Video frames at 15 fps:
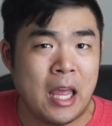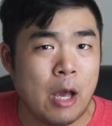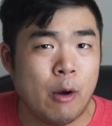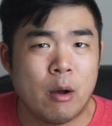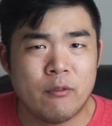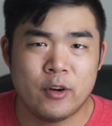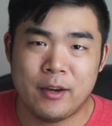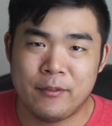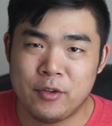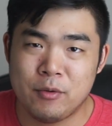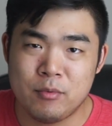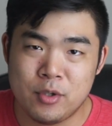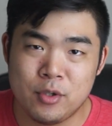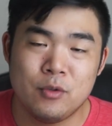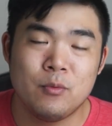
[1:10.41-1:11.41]
However, if you
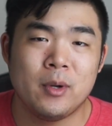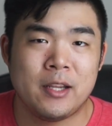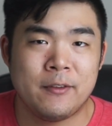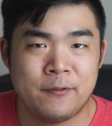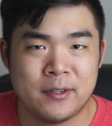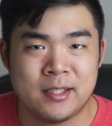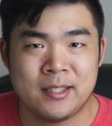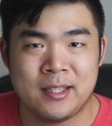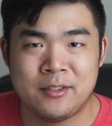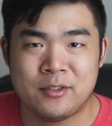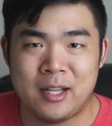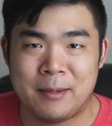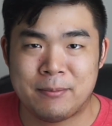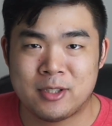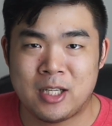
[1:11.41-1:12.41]
do want a 15 inch
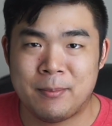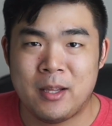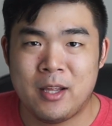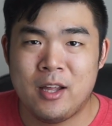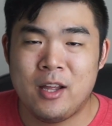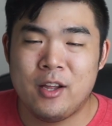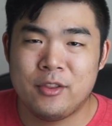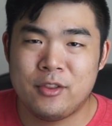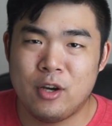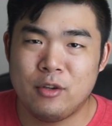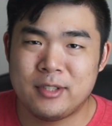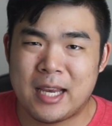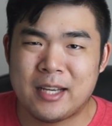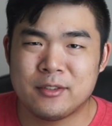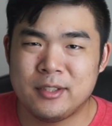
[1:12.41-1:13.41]
laptop,
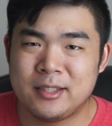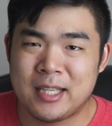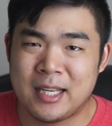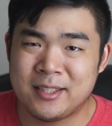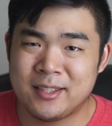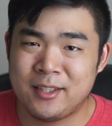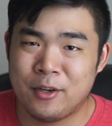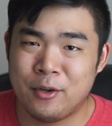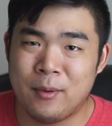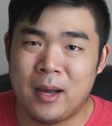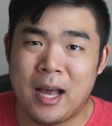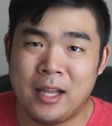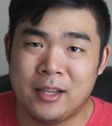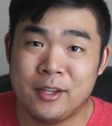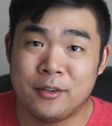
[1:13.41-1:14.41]
those actually tend to go
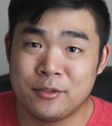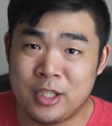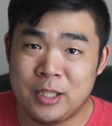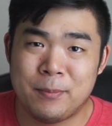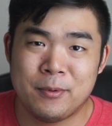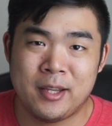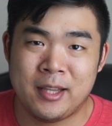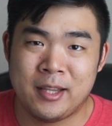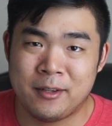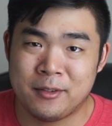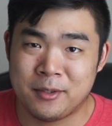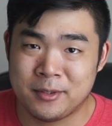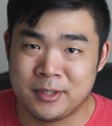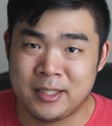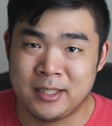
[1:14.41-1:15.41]
a little cheaper than their
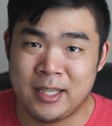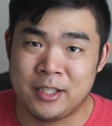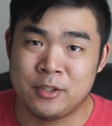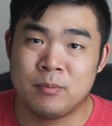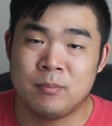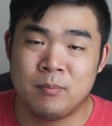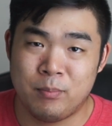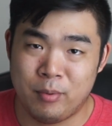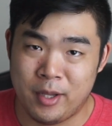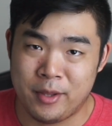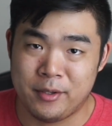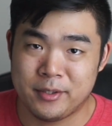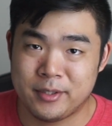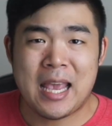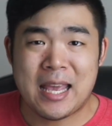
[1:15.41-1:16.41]
13 inch
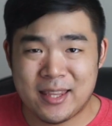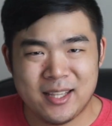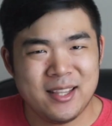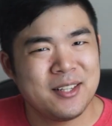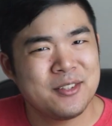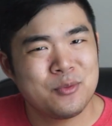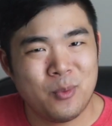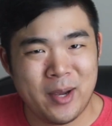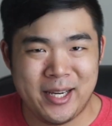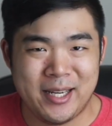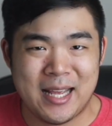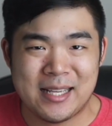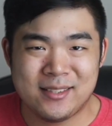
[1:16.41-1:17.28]
brothers. And then there's weight.